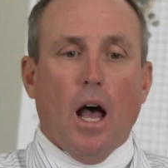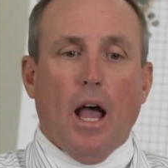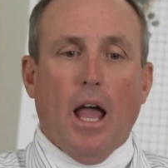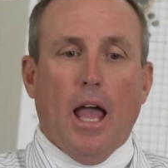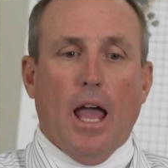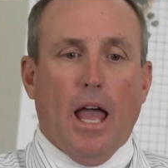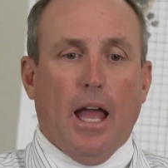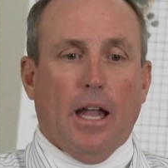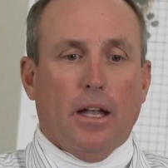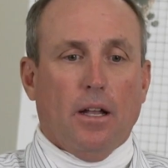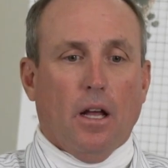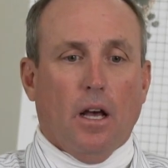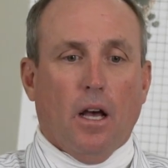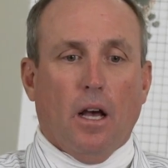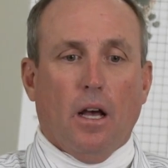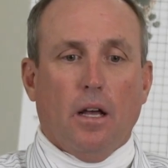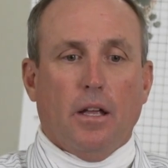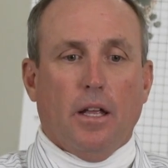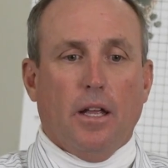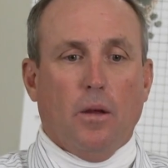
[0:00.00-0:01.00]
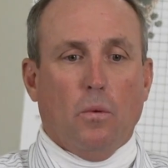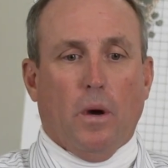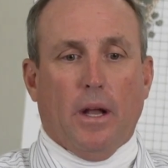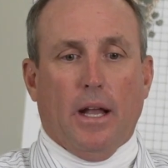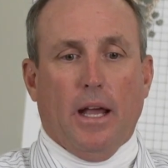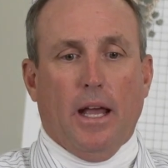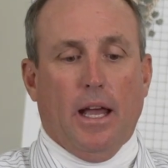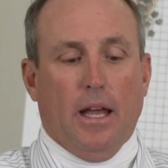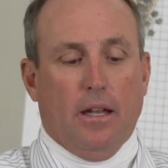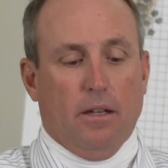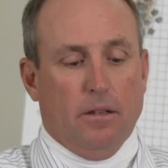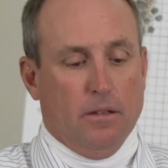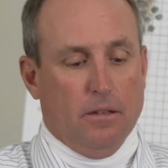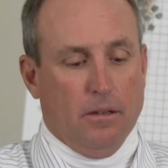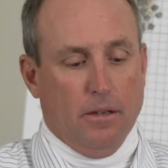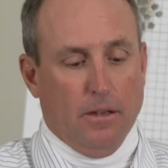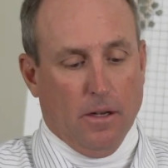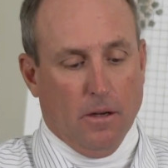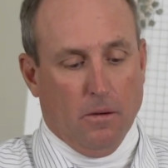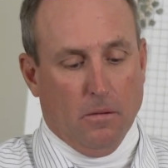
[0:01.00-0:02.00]
And he went ahead
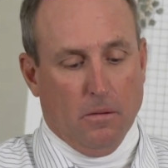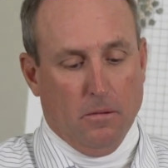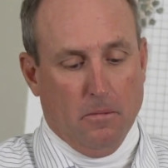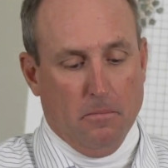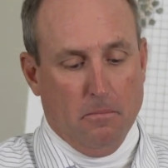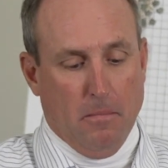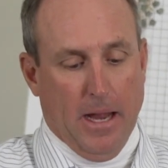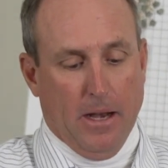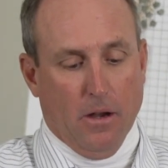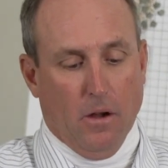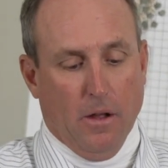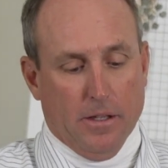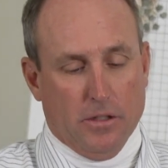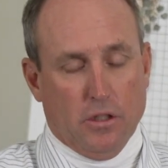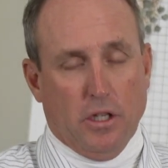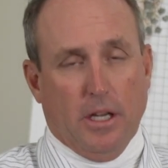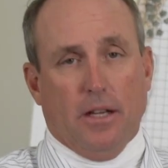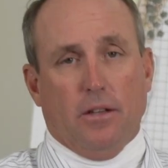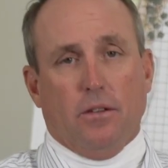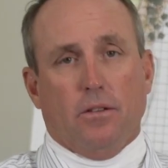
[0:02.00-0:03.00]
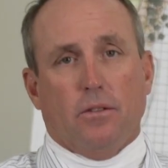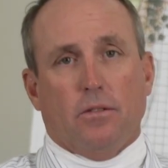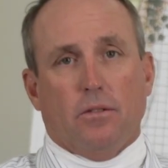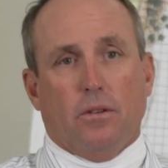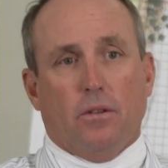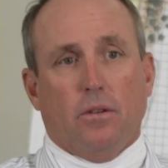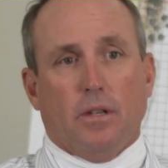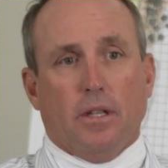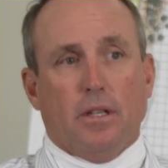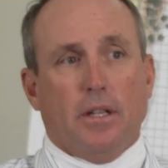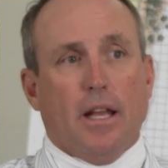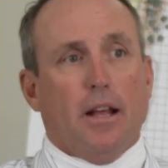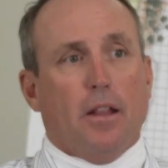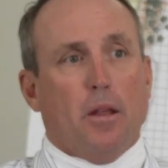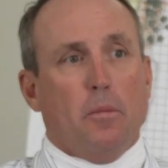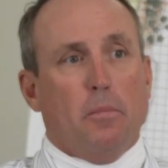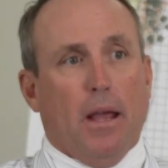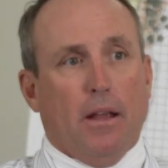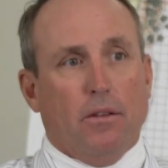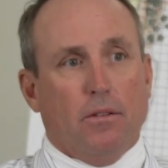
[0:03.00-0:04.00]
and, made all the changes on a daily
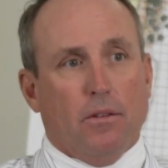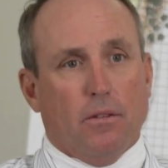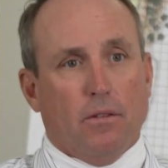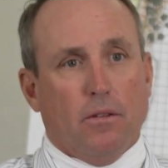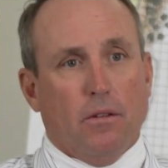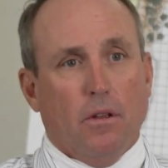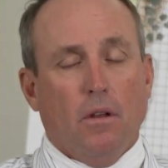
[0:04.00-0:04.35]
basis.